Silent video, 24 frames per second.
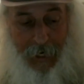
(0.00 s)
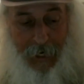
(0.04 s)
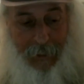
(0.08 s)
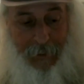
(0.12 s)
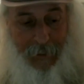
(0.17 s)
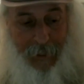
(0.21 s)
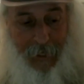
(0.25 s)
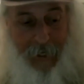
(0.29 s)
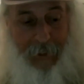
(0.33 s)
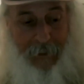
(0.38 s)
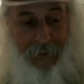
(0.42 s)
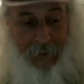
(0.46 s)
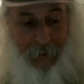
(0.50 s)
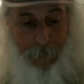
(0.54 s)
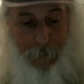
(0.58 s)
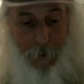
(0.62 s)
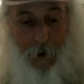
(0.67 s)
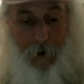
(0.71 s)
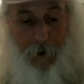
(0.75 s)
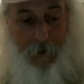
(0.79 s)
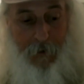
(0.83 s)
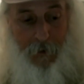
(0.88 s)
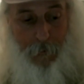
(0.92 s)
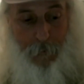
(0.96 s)
think that part
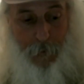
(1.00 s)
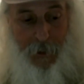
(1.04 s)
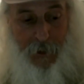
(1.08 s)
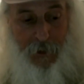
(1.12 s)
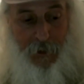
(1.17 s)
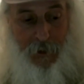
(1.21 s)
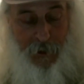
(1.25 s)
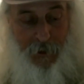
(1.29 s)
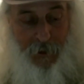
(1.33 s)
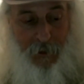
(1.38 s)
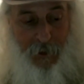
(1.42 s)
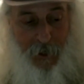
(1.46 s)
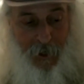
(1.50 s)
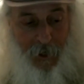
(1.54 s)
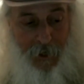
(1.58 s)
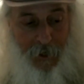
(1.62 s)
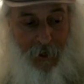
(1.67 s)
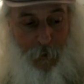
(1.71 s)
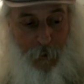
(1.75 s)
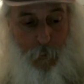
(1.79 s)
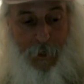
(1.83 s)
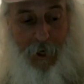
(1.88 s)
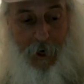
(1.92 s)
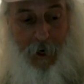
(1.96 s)
of the reason
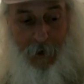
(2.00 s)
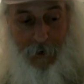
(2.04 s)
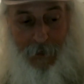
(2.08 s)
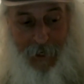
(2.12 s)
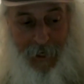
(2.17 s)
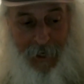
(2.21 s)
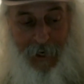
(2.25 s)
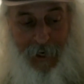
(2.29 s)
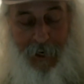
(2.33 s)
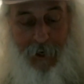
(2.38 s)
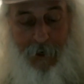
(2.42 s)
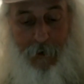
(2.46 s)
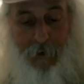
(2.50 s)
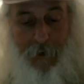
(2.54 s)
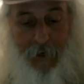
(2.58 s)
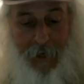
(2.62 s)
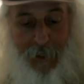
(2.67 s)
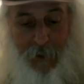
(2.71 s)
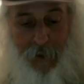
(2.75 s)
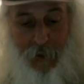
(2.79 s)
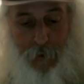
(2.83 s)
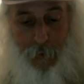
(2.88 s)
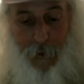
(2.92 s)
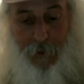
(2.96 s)
we are here
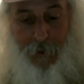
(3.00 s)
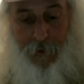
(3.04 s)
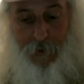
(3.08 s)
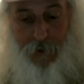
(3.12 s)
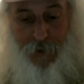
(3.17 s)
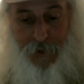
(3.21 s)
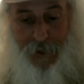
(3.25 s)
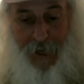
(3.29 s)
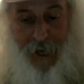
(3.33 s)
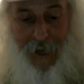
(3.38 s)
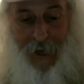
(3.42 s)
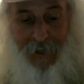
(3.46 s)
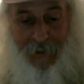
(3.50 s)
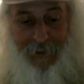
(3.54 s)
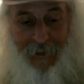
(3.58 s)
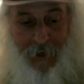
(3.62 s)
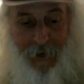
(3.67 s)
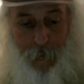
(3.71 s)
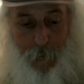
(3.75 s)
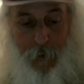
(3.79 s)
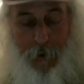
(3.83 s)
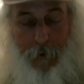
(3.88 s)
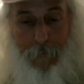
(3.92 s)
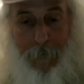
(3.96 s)
is to understand that
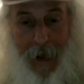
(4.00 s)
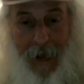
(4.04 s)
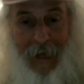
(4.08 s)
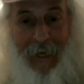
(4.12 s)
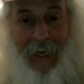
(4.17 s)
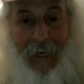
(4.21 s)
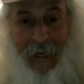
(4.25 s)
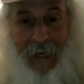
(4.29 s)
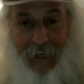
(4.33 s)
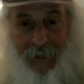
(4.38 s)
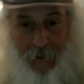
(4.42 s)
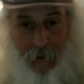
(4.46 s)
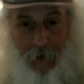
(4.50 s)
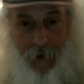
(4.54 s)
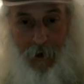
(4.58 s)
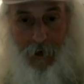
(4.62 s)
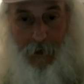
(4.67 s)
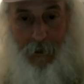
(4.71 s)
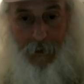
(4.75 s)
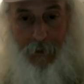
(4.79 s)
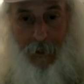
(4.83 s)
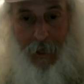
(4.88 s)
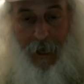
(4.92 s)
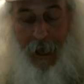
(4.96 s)
we're making it
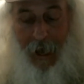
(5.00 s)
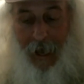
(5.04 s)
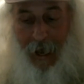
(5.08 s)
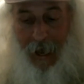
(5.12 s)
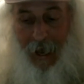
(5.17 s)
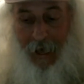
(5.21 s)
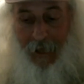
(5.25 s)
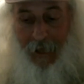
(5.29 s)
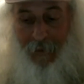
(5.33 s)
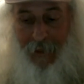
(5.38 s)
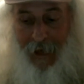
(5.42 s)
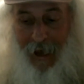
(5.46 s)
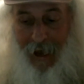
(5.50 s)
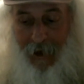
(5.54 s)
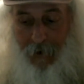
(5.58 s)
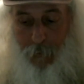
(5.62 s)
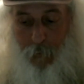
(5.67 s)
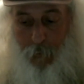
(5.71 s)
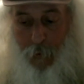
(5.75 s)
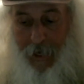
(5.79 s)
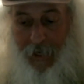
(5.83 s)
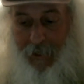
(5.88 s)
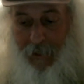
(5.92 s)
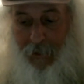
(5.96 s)
all and that
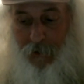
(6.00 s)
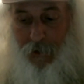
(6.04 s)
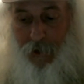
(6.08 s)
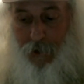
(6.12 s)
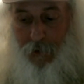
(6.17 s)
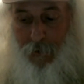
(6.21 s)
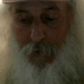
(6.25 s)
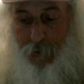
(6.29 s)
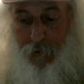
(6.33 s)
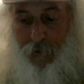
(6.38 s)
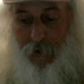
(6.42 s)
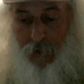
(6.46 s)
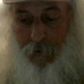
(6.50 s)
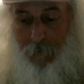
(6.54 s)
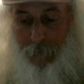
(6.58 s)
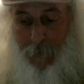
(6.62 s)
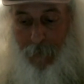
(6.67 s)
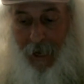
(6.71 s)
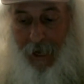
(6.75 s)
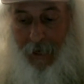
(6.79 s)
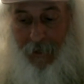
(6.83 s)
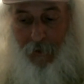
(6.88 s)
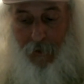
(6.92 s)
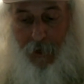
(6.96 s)
we can choose to
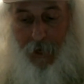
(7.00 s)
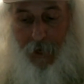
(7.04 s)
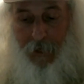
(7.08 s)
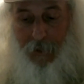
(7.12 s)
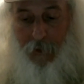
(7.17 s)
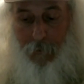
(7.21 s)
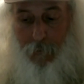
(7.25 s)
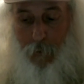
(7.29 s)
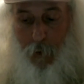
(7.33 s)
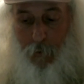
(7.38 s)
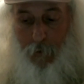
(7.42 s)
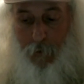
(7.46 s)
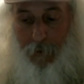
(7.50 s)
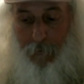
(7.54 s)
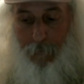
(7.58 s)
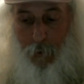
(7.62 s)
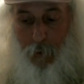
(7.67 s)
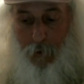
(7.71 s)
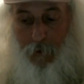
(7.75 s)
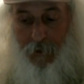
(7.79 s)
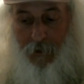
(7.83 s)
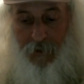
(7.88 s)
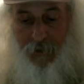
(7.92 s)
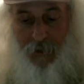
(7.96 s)
make things more and
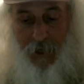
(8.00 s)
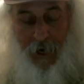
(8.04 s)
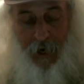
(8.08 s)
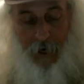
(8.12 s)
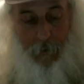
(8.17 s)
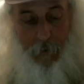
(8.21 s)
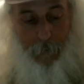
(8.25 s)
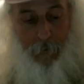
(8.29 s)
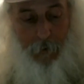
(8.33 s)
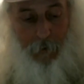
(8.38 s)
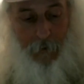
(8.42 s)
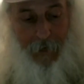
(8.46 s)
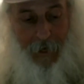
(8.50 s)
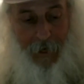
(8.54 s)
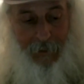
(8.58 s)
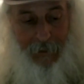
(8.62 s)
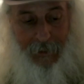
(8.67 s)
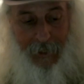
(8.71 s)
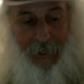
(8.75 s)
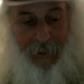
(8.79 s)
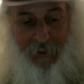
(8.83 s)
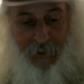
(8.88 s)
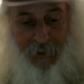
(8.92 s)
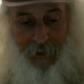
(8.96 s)
more desirable and
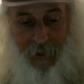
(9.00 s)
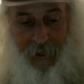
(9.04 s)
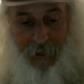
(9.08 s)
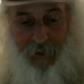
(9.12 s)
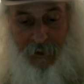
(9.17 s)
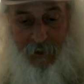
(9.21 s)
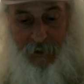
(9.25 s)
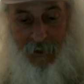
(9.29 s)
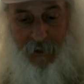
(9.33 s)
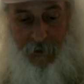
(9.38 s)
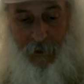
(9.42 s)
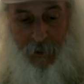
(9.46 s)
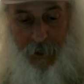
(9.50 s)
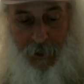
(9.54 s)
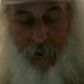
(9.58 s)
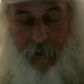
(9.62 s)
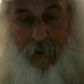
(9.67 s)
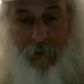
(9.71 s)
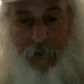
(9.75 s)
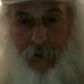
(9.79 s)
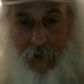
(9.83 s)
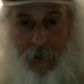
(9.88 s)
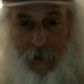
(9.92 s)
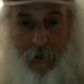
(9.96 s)
less and less
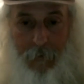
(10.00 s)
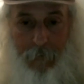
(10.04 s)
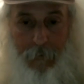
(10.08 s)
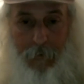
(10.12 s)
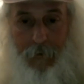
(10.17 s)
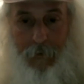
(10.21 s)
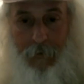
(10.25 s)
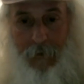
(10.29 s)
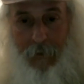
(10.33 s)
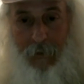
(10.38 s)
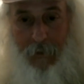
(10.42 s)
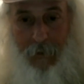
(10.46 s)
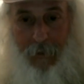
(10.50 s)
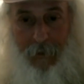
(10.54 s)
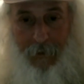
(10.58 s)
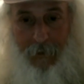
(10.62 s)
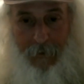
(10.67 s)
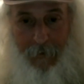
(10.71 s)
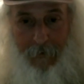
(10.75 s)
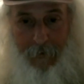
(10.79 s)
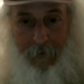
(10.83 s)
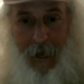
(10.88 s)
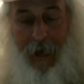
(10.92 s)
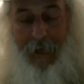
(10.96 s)
undesirable.
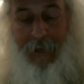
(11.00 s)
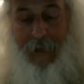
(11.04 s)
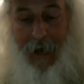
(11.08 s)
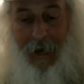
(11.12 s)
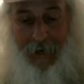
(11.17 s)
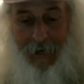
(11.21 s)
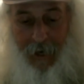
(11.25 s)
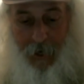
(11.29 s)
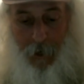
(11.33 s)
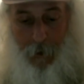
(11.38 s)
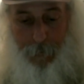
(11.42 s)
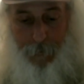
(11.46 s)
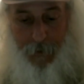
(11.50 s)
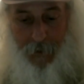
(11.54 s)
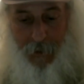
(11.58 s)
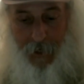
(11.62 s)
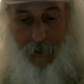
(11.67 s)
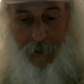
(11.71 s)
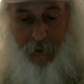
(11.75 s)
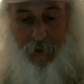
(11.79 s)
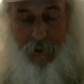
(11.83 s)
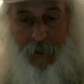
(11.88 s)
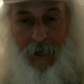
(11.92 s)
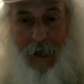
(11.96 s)
And that helps
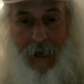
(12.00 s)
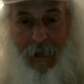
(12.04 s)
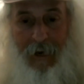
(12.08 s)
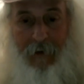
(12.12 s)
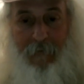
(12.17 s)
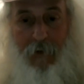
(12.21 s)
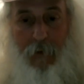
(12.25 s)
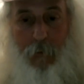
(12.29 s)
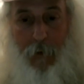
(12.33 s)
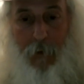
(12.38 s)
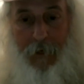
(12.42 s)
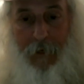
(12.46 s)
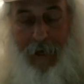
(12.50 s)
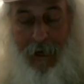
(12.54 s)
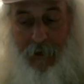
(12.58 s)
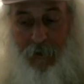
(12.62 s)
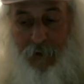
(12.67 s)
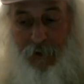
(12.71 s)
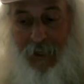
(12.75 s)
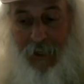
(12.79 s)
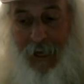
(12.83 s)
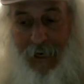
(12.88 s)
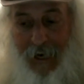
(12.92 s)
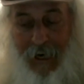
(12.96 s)
us and everyone
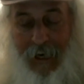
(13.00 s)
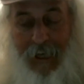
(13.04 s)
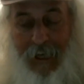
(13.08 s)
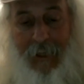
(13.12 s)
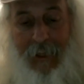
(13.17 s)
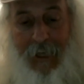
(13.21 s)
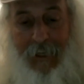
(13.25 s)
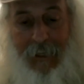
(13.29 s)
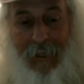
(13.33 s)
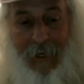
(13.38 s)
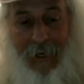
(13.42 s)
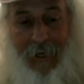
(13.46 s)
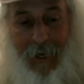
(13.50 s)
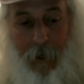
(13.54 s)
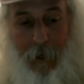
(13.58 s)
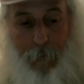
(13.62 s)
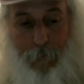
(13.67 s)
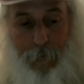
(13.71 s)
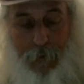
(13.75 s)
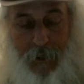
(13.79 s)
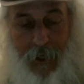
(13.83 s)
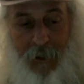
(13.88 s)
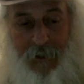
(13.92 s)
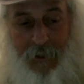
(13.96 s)
else. And anything that
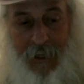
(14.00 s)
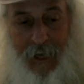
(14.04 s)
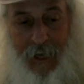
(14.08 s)
helps us